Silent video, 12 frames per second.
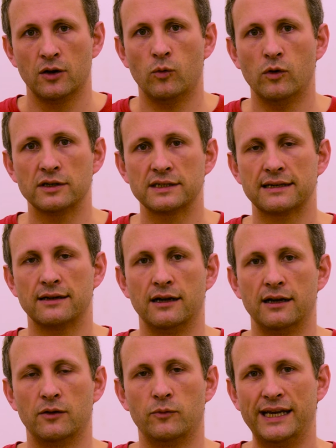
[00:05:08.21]

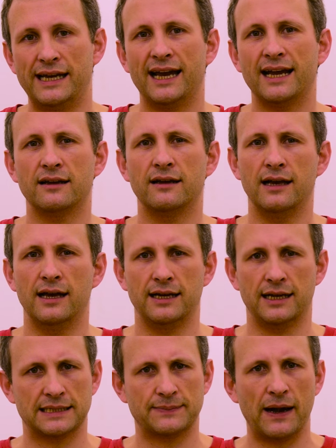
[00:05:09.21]
was we had an
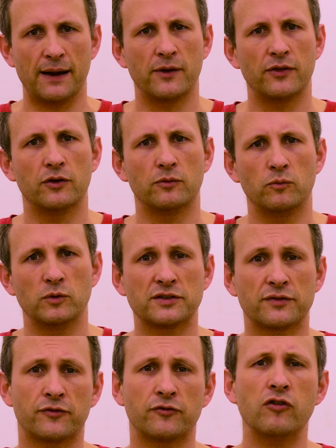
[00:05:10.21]
experiment that was
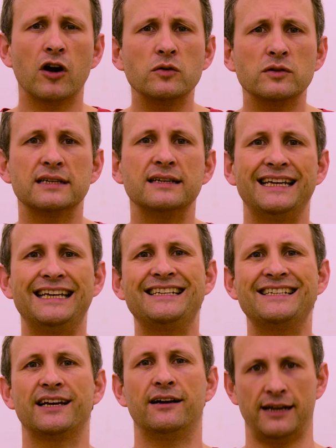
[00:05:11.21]
frozen in
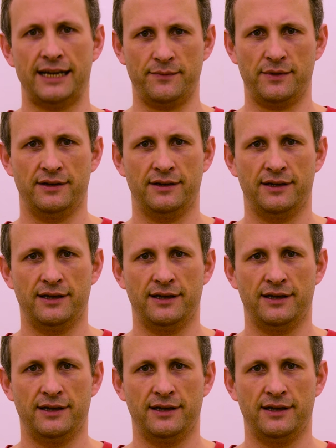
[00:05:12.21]
time.